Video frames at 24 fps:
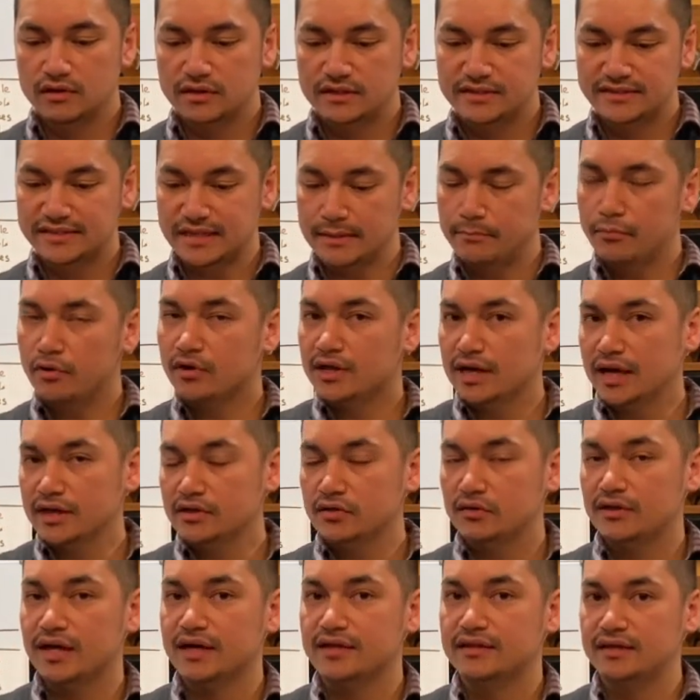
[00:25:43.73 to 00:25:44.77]
simple
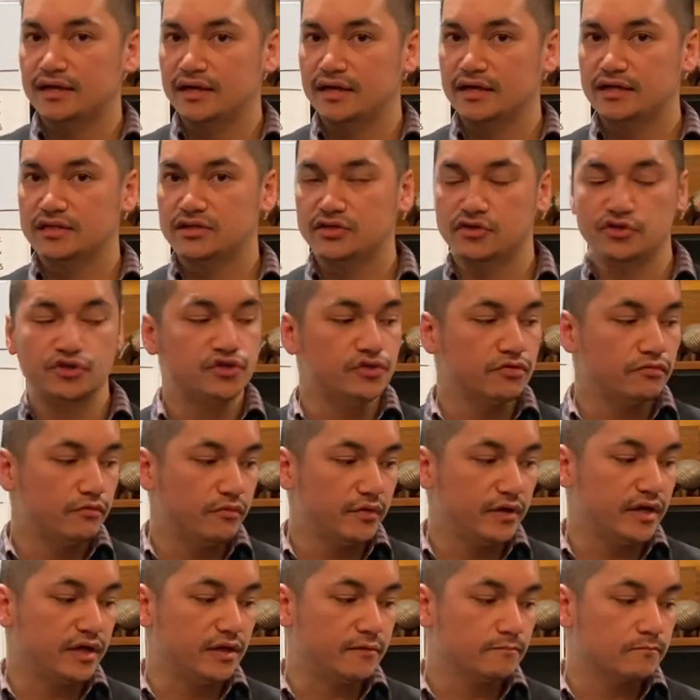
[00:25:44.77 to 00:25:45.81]
cocktail like this, you should
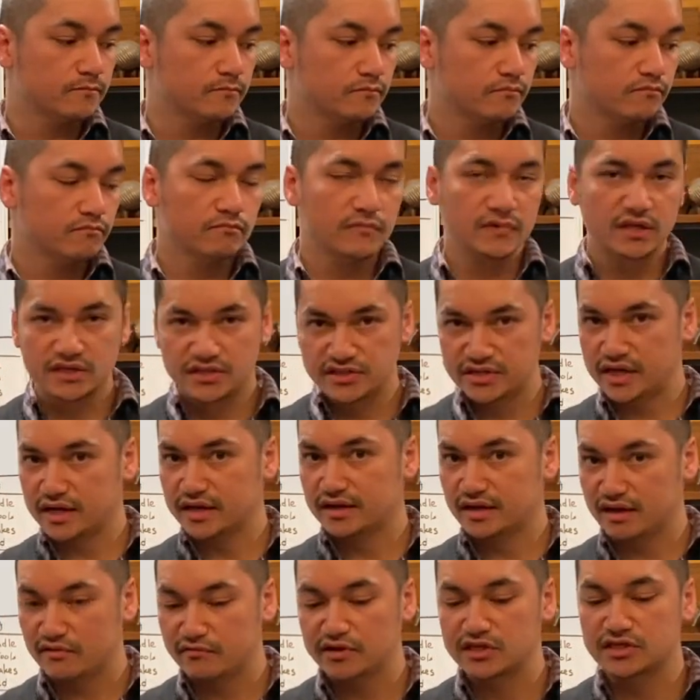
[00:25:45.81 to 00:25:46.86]
really
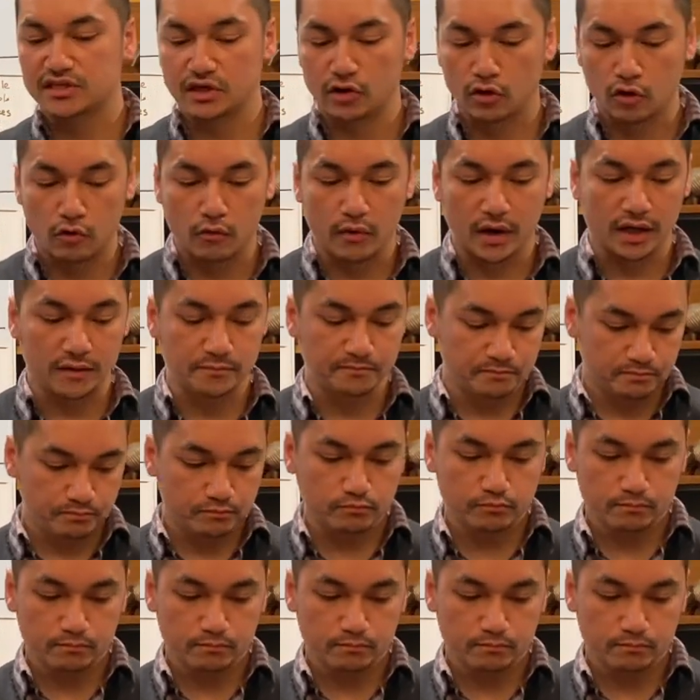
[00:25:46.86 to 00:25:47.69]
check every single one.